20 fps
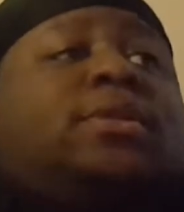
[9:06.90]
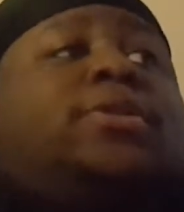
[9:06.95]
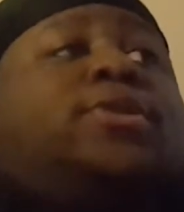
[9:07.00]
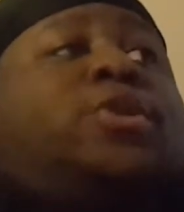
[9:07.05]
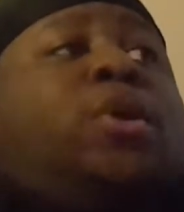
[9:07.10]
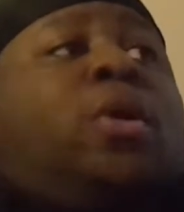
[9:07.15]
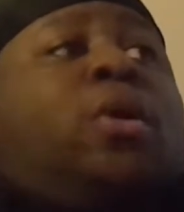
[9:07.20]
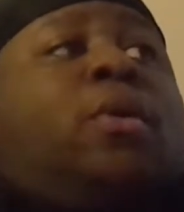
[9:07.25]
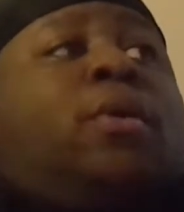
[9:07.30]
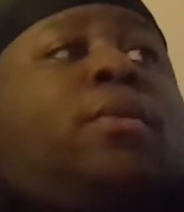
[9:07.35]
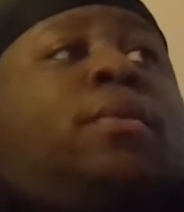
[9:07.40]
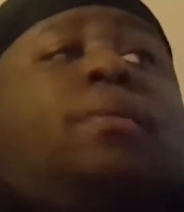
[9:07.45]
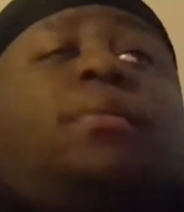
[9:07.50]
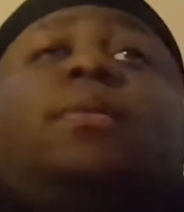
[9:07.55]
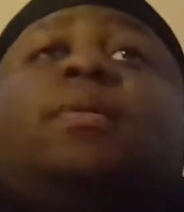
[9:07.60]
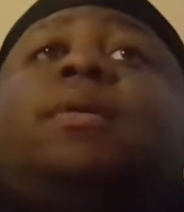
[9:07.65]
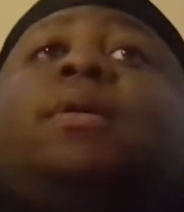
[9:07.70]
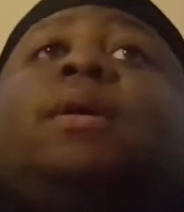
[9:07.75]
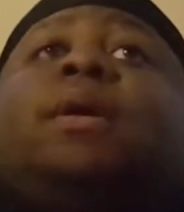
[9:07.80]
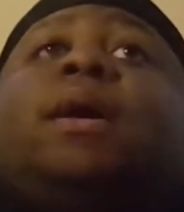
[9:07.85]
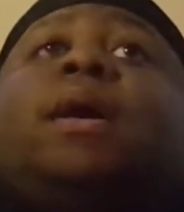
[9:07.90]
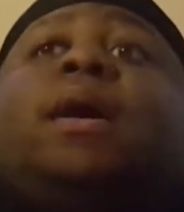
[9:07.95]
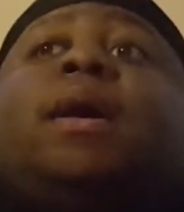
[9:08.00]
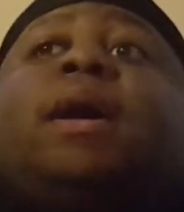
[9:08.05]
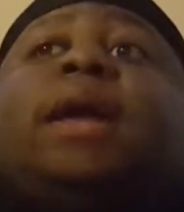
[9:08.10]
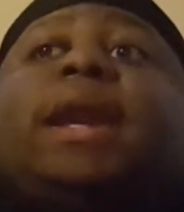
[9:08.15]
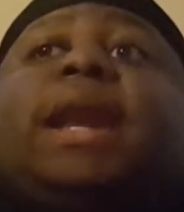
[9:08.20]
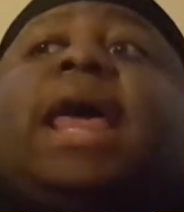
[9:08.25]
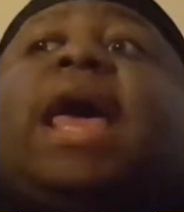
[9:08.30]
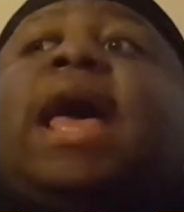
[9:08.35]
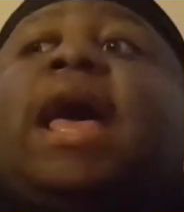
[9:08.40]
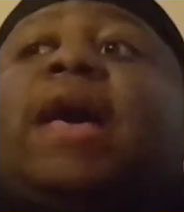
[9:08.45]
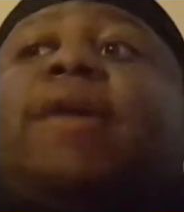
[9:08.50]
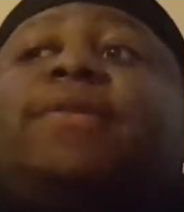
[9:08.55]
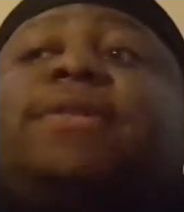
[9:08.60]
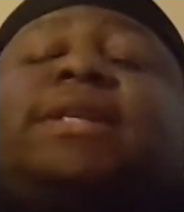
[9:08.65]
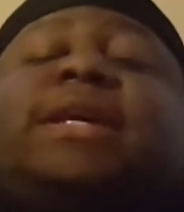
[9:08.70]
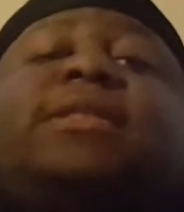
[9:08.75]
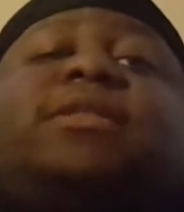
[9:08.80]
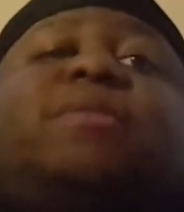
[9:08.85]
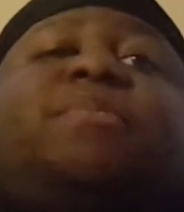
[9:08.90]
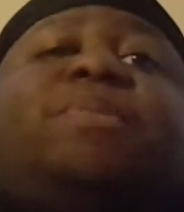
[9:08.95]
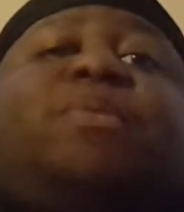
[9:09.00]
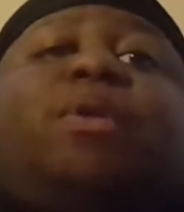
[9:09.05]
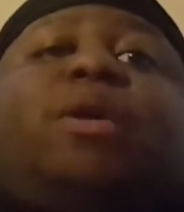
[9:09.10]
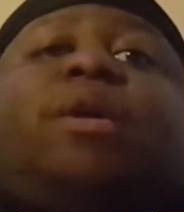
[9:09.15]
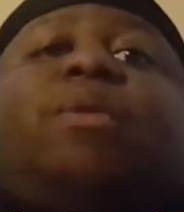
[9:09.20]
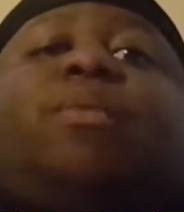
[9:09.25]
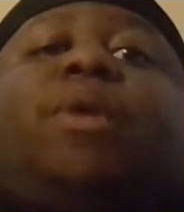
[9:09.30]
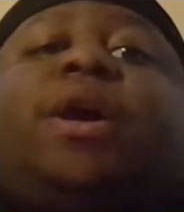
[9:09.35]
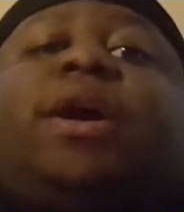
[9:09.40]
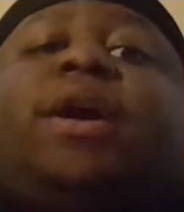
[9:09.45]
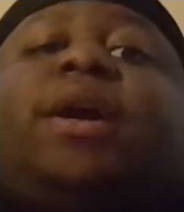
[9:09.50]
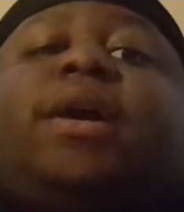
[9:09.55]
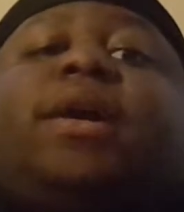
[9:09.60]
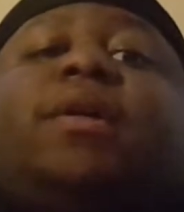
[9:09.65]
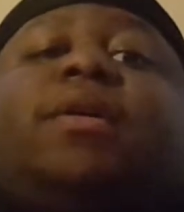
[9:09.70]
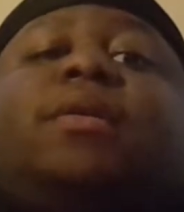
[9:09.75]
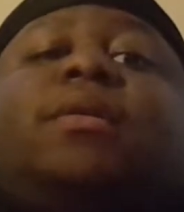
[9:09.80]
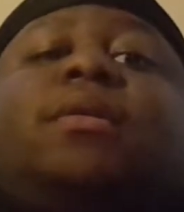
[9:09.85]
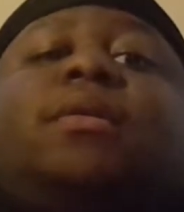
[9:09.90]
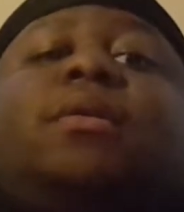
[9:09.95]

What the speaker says: So now it's at the point where